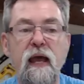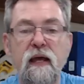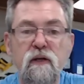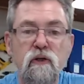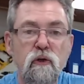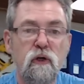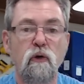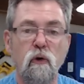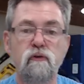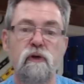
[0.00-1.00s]
and you
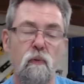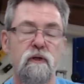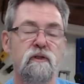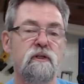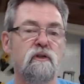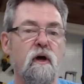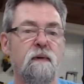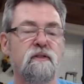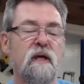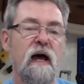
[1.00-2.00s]
can also watch these
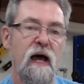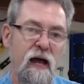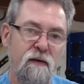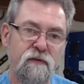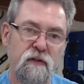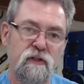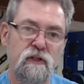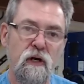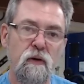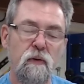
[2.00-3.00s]
comments after the
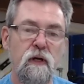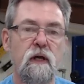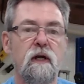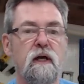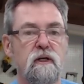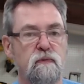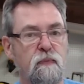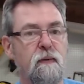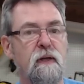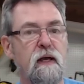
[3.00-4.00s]
show has
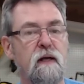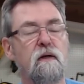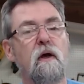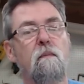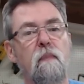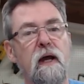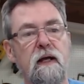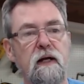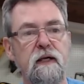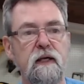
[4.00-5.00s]
premiered
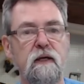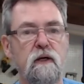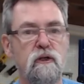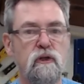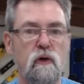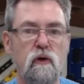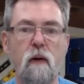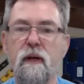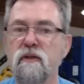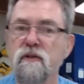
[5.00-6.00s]
by clicking show
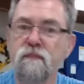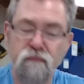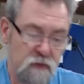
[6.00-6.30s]
comments.